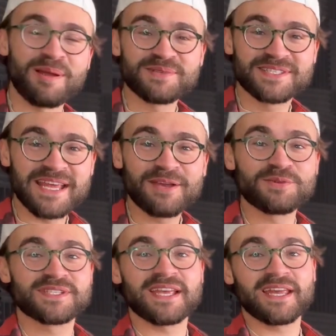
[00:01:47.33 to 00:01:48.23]
mistake
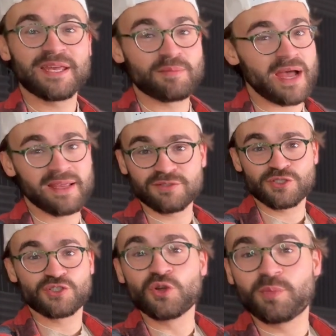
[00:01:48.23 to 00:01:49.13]
was taking my
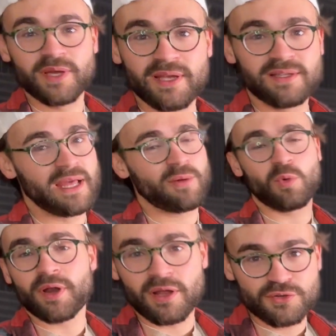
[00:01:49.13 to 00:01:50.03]
stupid like
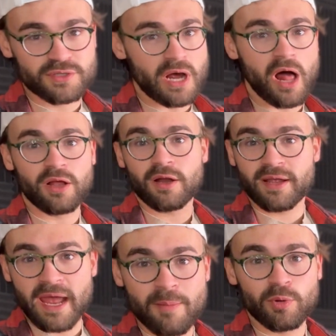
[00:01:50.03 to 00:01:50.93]
$100
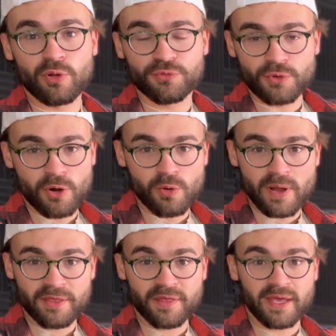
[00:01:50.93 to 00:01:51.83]
gamble
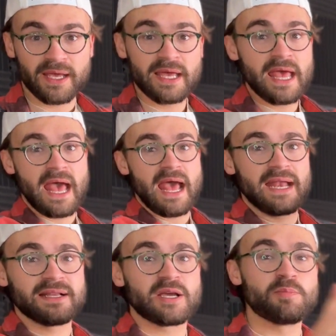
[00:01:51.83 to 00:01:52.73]
throwaway thing
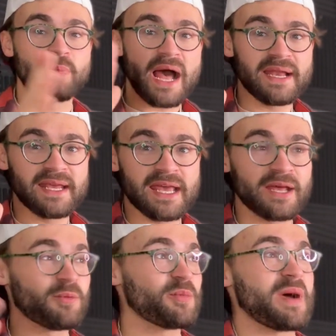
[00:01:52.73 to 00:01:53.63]
and combining
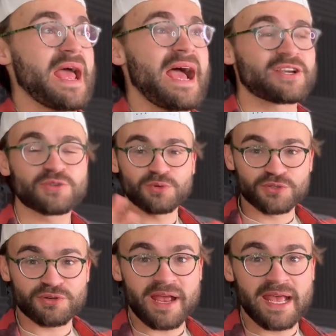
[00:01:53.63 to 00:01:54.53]
it with my actual
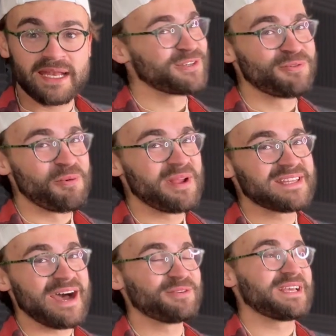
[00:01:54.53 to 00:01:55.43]
trade. So if it went
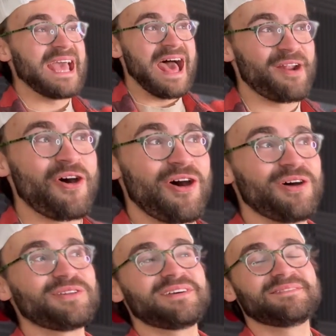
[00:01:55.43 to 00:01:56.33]
down like at
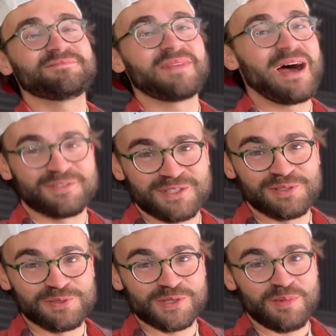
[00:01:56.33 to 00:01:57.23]
all, I was
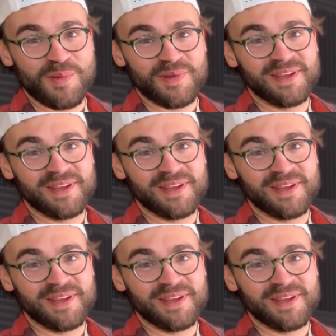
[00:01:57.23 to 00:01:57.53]
gonna lose all my money.